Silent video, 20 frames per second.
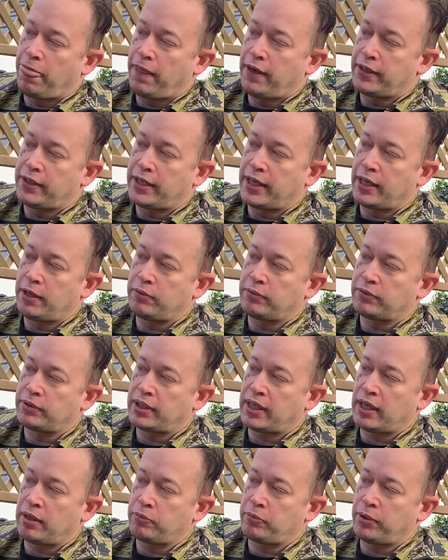Now
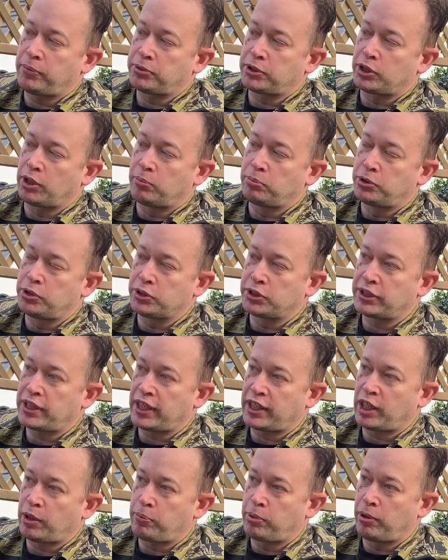that ripstop does get
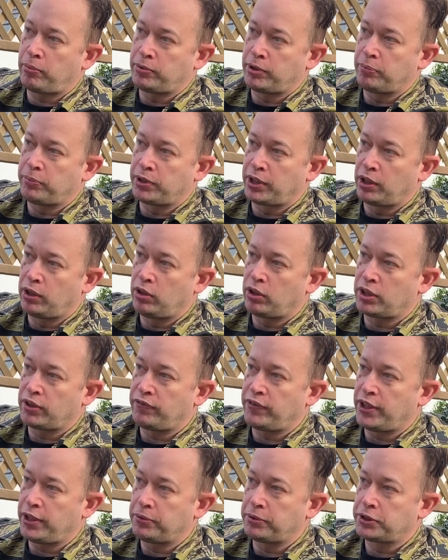that prominent with a lot
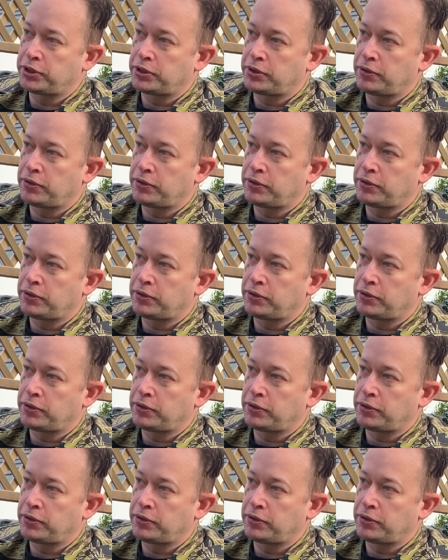of use.